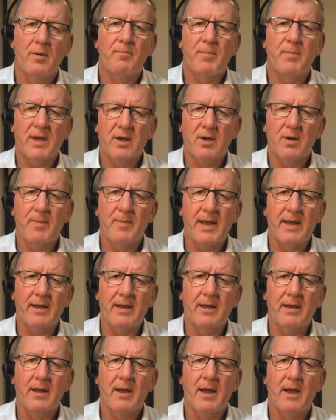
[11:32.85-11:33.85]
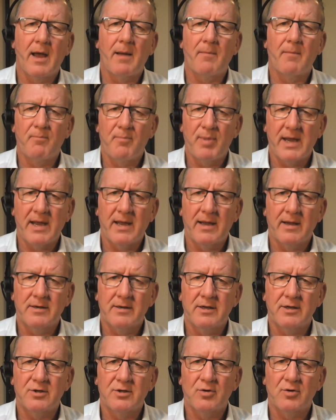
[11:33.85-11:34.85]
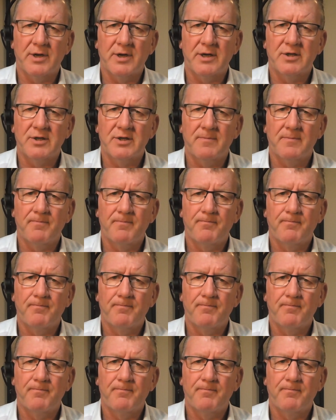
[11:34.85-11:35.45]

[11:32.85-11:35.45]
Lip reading: becoming and being dishonest?